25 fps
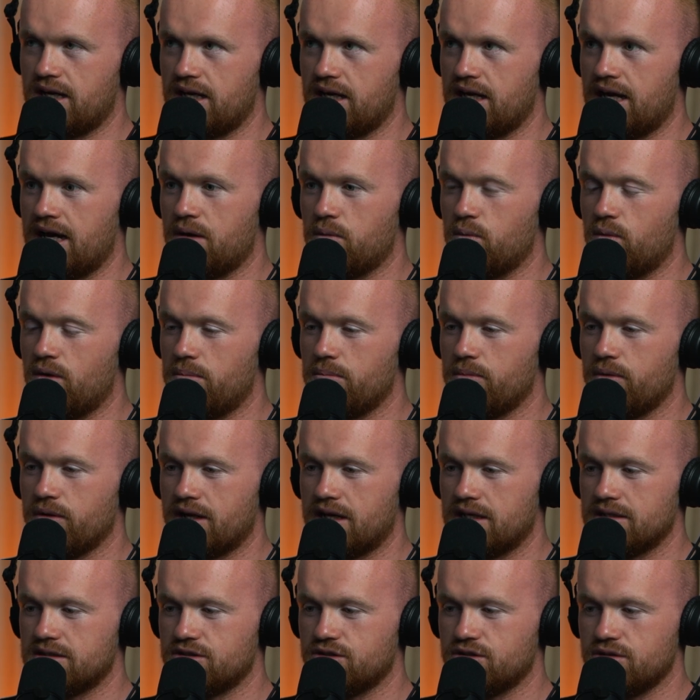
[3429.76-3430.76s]
At one
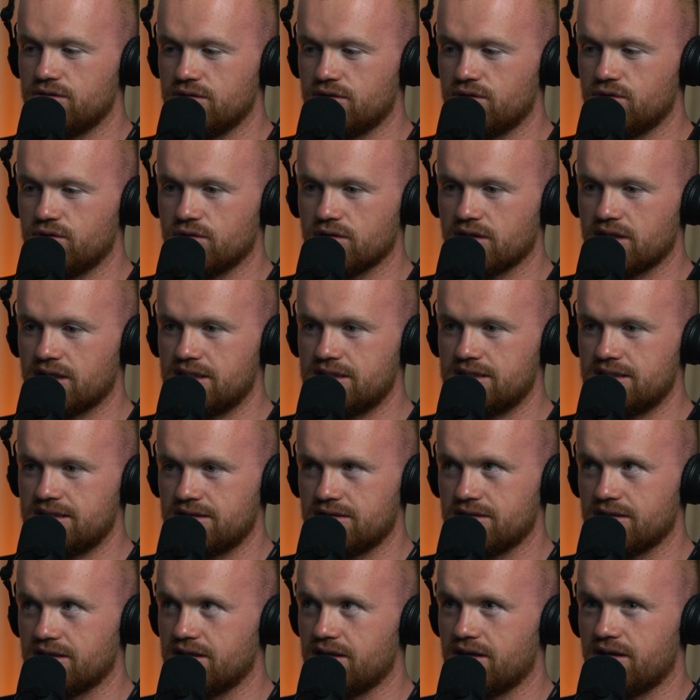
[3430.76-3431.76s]
point, I had 2 court cases
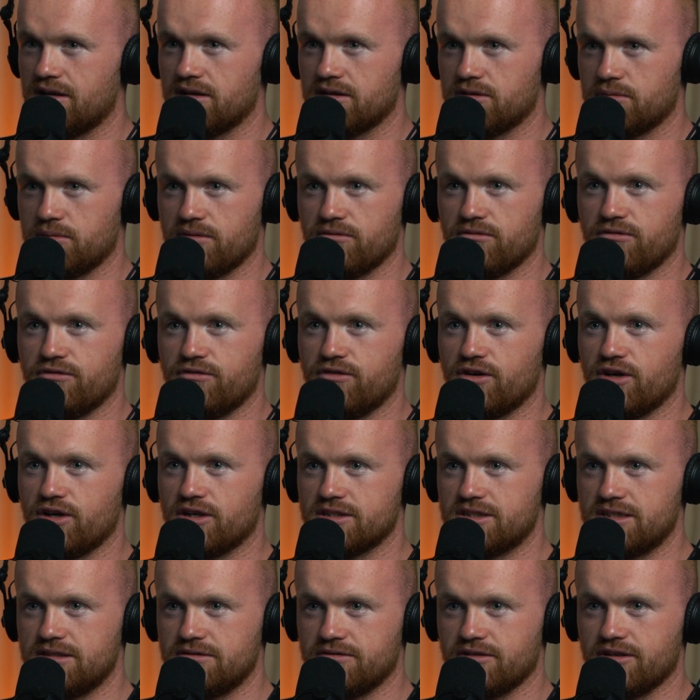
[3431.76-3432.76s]
on the go, and I spent
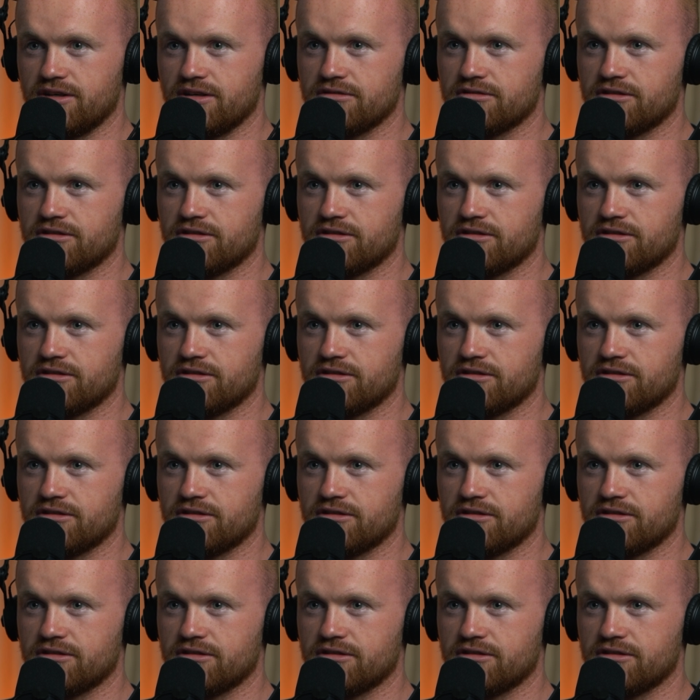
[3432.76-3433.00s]
35